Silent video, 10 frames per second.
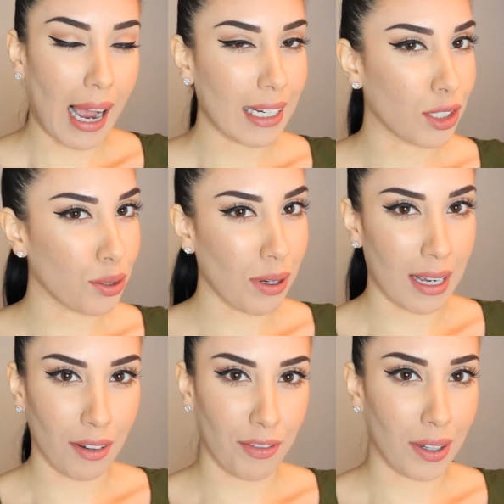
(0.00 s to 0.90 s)
I do
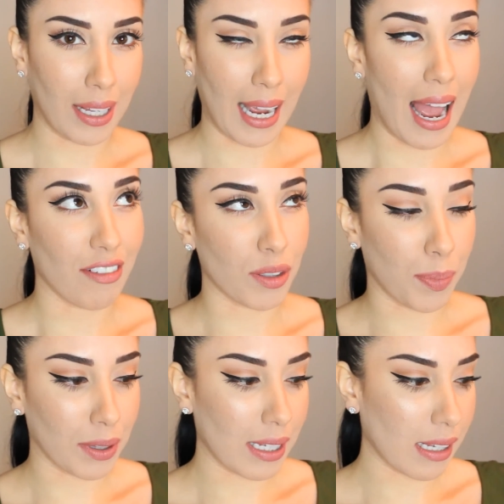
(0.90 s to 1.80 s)
kind of feel like I have
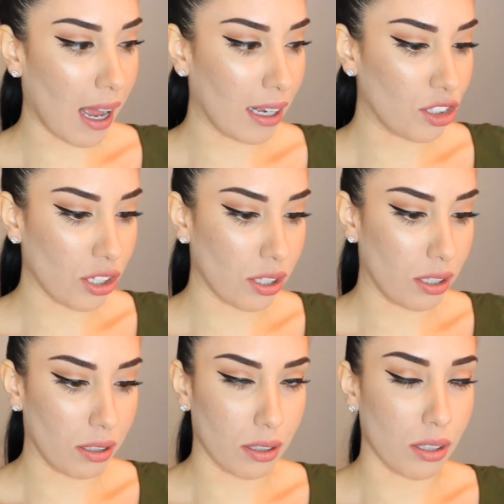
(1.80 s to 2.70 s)
to put this on
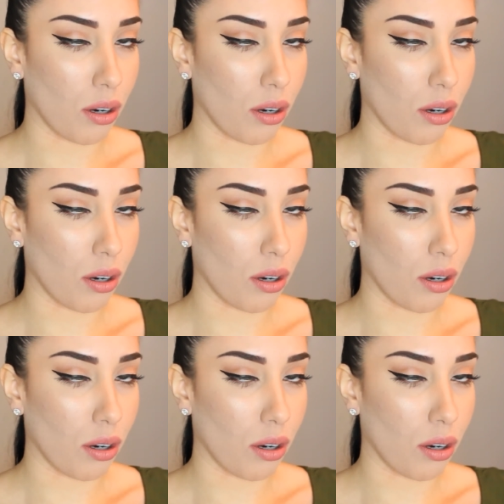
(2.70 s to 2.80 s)
just to